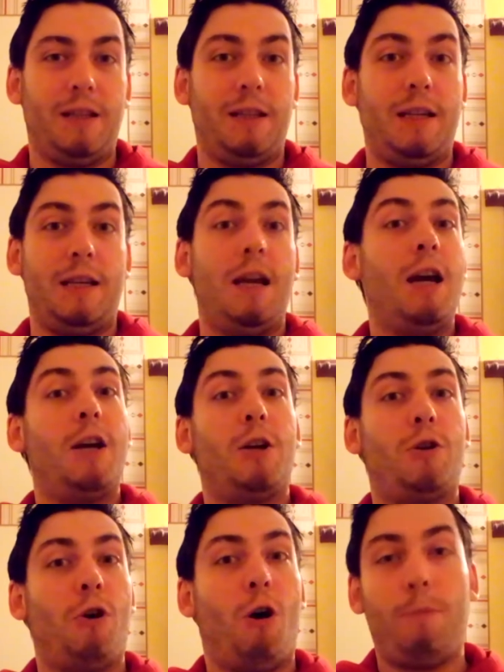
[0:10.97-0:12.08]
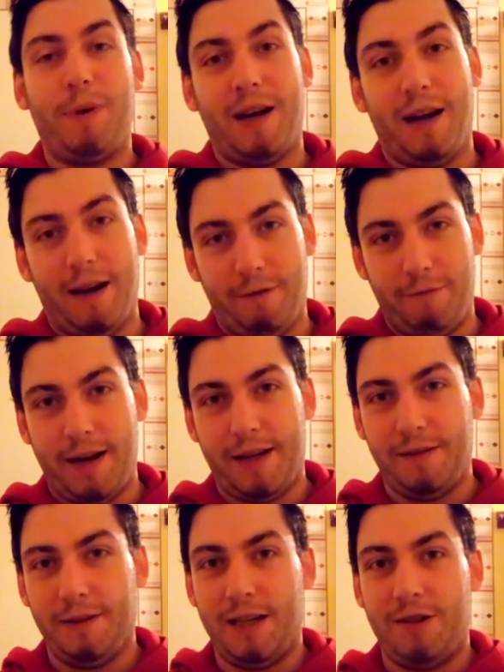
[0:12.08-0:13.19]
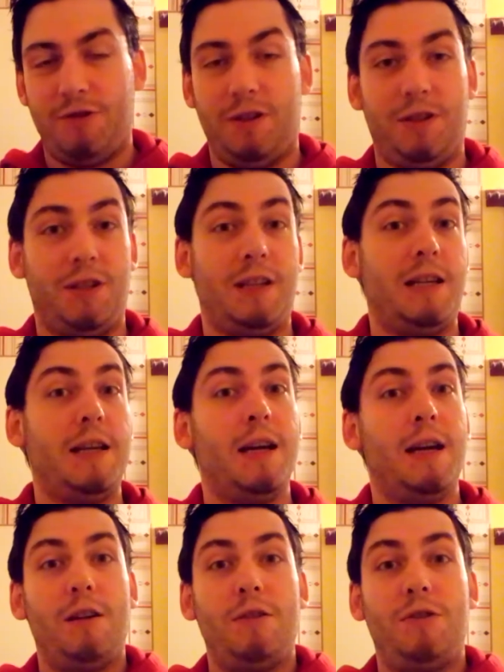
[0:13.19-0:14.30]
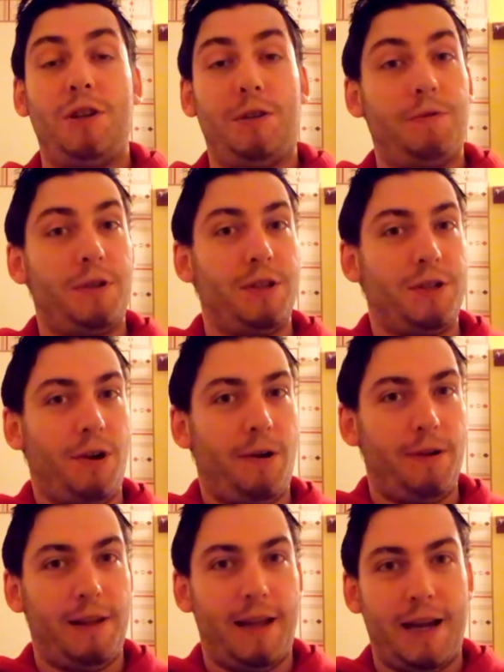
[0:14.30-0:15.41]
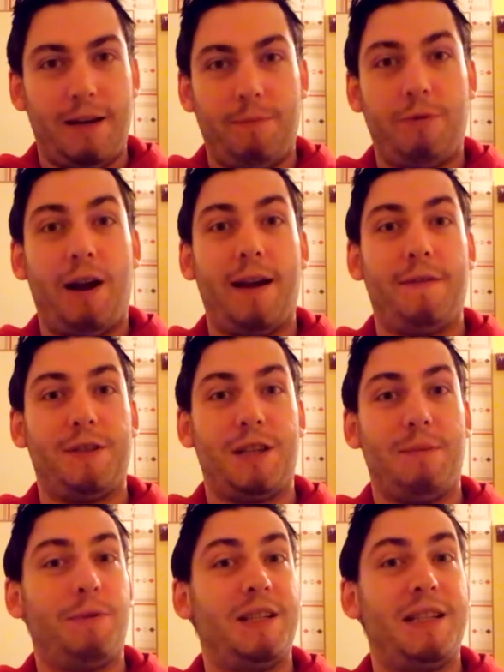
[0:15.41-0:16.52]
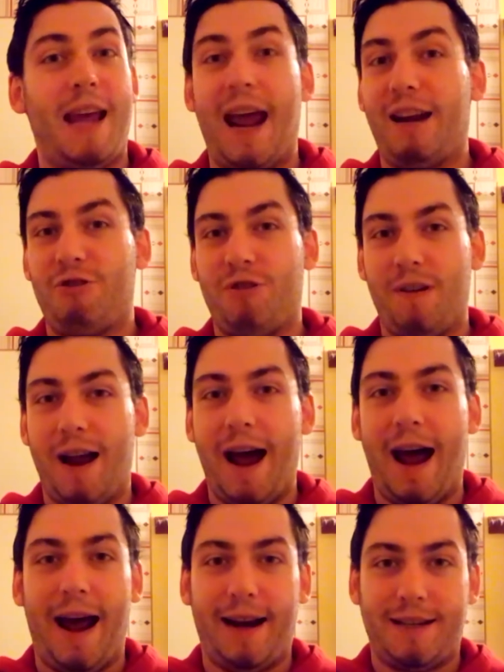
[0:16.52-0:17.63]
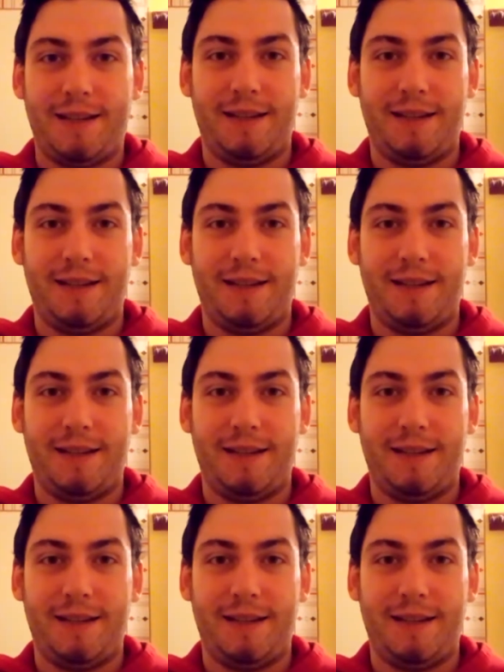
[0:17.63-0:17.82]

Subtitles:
the COPPA regulations, the Children's Online Privacy Protection Act.